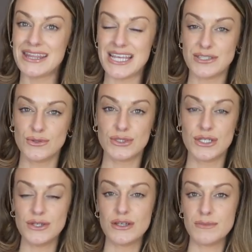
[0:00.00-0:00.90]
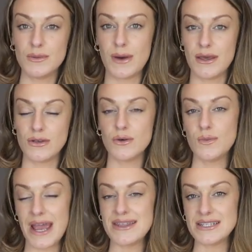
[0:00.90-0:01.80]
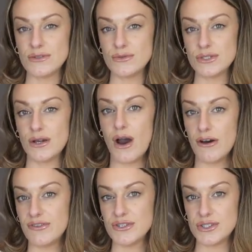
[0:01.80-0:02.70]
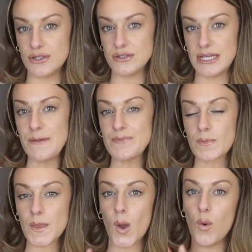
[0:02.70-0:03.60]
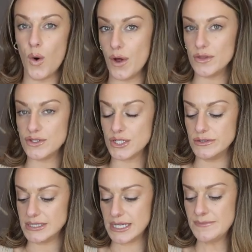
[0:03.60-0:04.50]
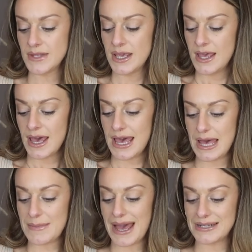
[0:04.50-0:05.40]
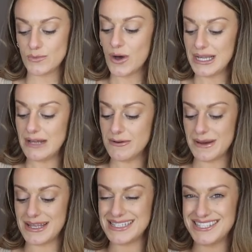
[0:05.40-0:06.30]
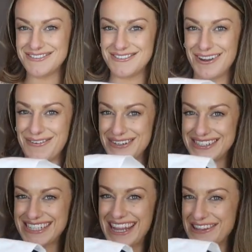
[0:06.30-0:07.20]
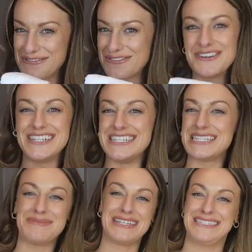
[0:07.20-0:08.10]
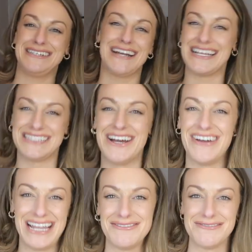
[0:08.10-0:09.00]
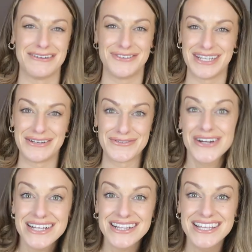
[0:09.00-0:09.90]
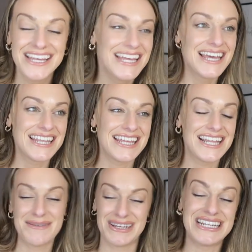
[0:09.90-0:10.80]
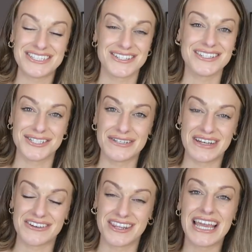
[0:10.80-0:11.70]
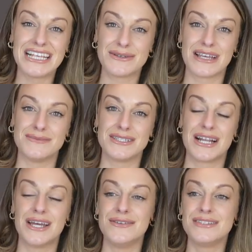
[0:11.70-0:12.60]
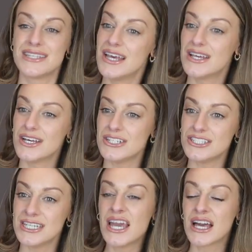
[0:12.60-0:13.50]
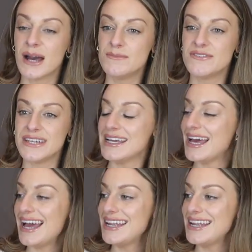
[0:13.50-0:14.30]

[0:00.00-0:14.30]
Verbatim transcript: This also, you can wear this also off the shoulder or on the shoulder. And what I love about this is the ruffles and the frills, because you guys know I love a ruffle and a frill. They're my literal two favourite things when it comes to clothes. Cutchy, comfy,